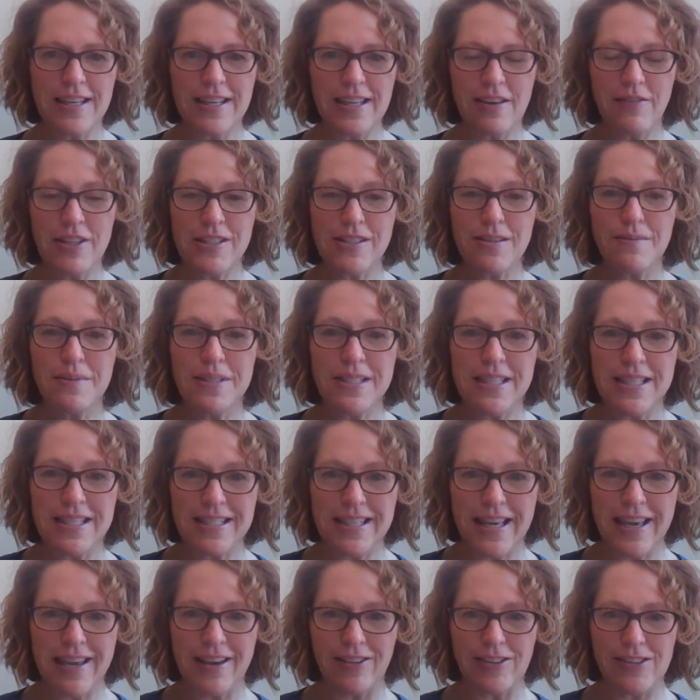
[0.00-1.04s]
giving some
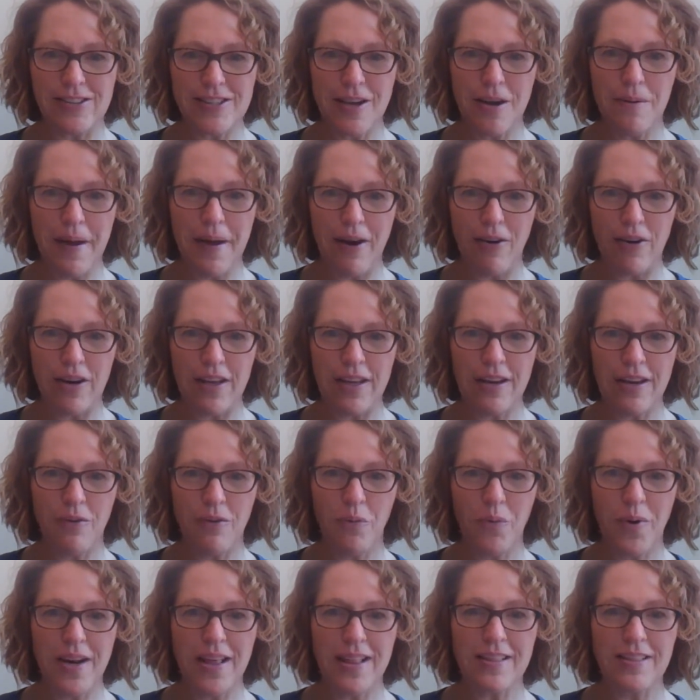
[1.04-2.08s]
details about it and
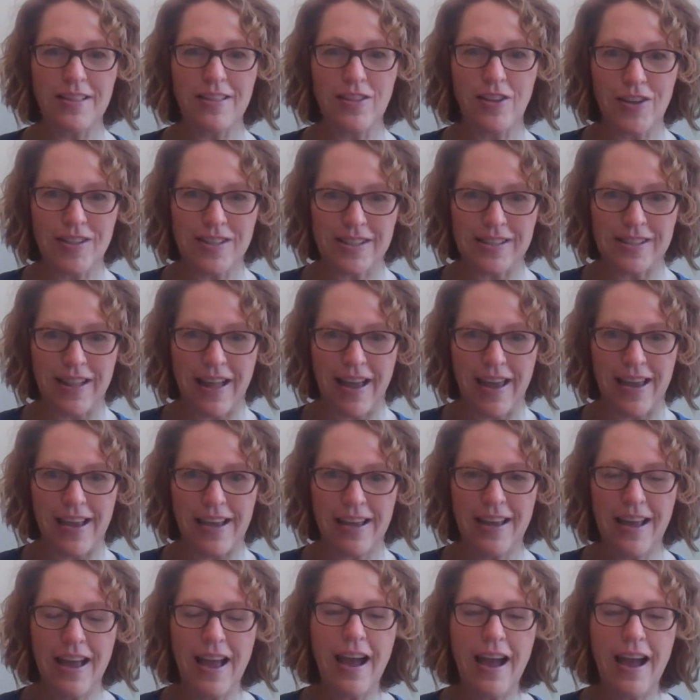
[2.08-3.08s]
what it looks like.